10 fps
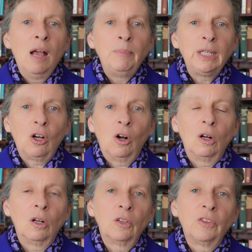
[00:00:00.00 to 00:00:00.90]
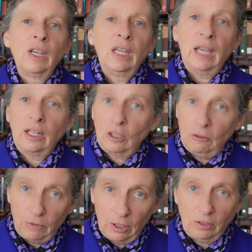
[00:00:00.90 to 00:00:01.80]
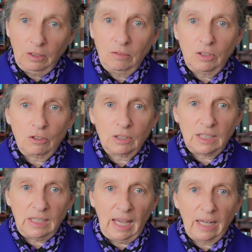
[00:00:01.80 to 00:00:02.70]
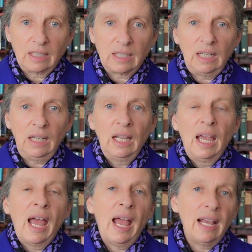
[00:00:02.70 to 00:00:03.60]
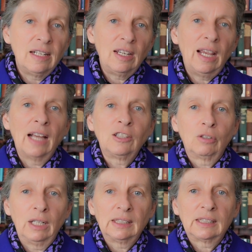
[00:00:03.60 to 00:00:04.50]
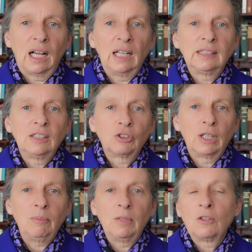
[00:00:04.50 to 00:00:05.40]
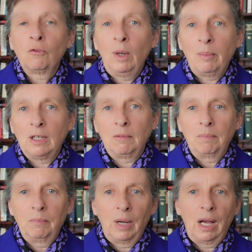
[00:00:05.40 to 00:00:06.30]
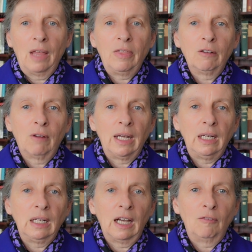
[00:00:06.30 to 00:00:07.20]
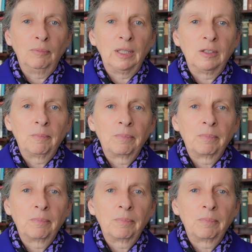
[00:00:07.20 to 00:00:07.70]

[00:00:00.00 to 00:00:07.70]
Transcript: because he had converted to Christianity and he had criticised the treatment of women by the Iranian government.